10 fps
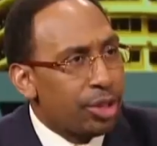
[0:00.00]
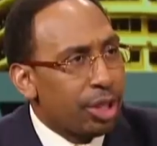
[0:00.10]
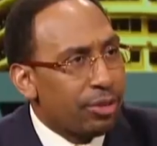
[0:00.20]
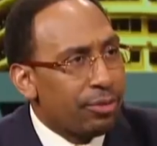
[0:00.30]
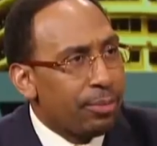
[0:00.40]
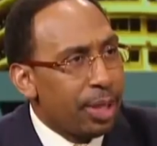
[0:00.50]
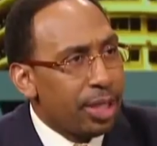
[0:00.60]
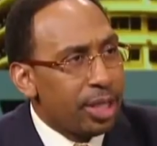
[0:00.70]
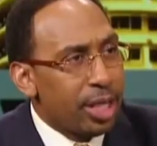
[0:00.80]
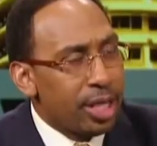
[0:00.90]
each other for many
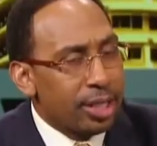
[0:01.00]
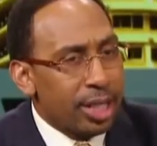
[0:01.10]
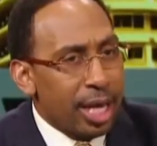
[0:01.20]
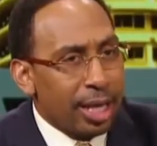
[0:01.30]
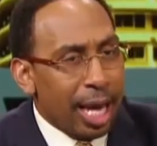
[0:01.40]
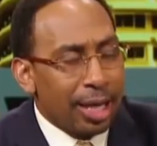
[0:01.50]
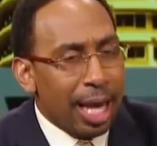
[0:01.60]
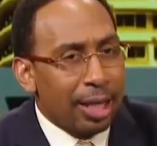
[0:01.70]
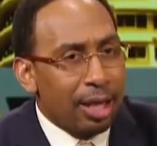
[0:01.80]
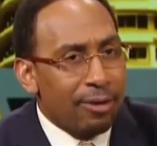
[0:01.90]
years, and I got a
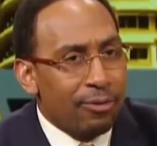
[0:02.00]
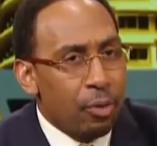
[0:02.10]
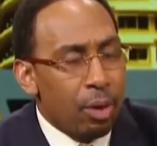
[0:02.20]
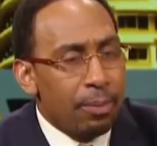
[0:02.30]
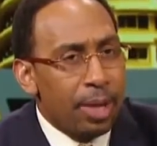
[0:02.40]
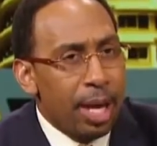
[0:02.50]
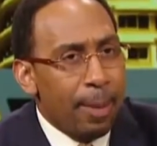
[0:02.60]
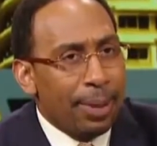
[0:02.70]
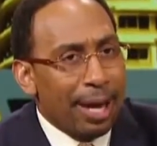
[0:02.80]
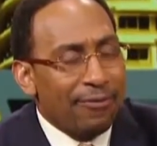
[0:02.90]
lot of love for him.
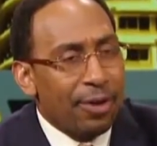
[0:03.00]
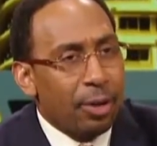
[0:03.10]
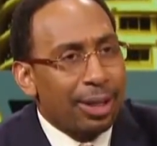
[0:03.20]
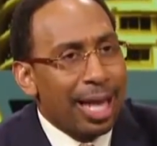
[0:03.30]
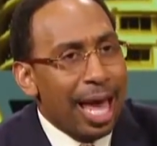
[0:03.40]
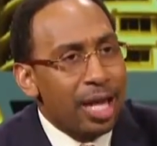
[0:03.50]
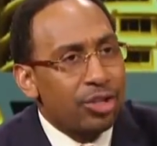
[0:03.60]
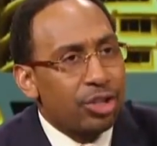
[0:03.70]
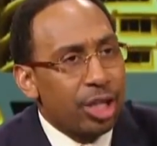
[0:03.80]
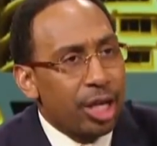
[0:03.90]
But I felt
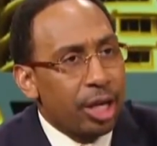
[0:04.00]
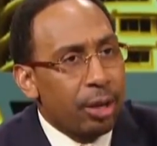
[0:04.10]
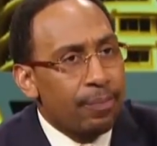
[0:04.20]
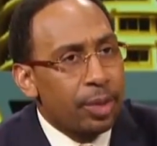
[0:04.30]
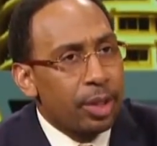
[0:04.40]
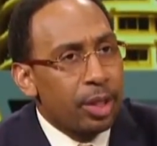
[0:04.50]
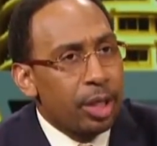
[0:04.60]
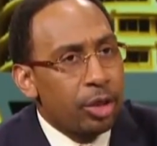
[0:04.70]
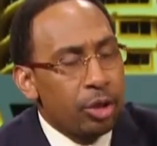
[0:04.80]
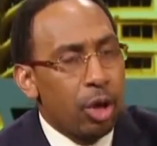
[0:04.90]
last year,
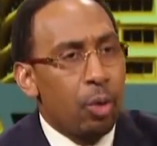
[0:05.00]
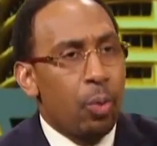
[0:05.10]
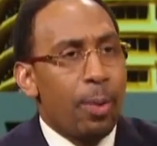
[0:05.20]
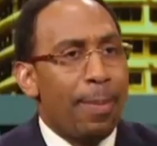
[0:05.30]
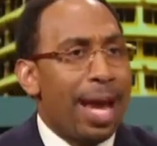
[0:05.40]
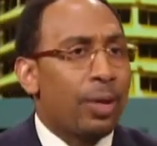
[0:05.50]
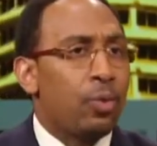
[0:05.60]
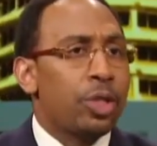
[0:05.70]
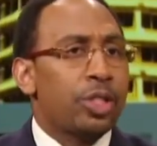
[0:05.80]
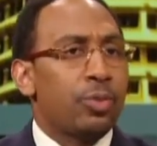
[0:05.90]
you know, when Mike
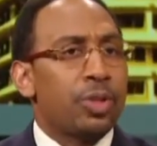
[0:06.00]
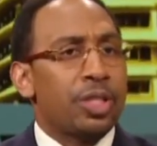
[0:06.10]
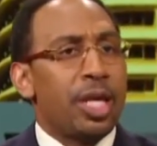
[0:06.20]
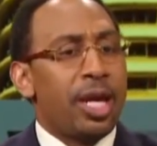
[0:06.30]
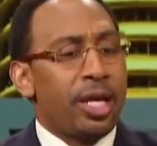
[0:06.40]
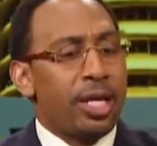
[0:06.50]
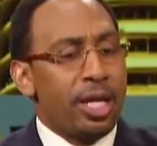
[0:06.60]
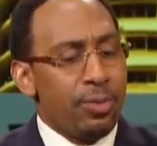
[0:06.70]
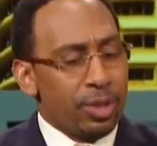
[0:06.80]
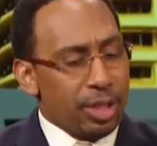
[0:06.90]
Woodson was there,
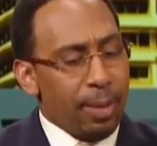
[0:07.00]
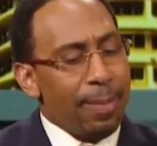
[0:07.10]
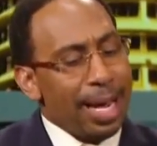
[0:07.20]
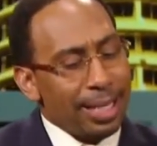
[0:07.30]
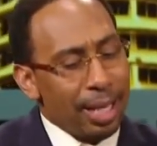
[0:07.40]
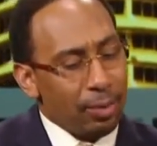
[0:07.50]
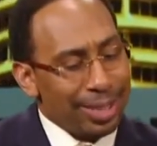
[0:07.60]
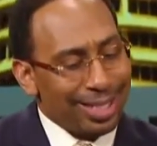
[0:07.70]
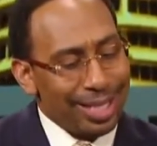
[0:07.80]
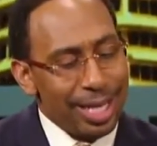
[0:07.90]
he was somebody that was
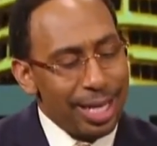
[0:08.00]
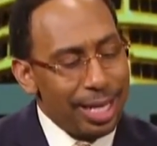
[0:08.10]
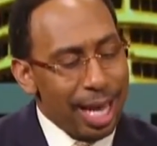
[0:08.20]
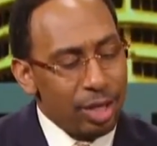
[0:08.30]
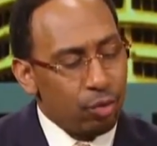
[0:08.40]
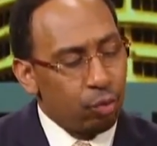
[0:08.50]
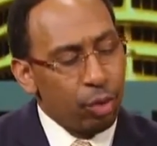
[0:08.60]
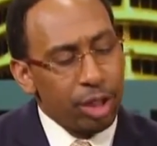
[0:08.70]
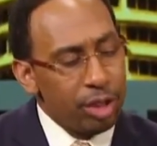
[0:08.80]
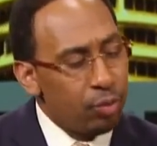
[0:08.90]
seen as
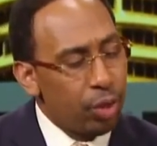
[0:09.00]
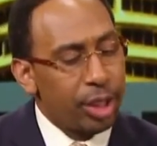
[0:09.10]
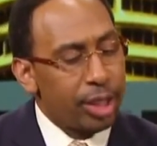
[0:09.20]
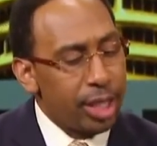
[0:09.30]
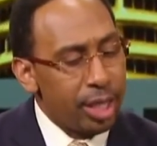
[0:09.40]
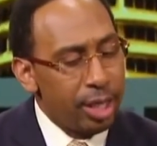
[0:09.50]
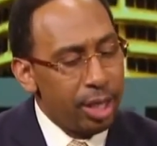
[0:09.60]
really, really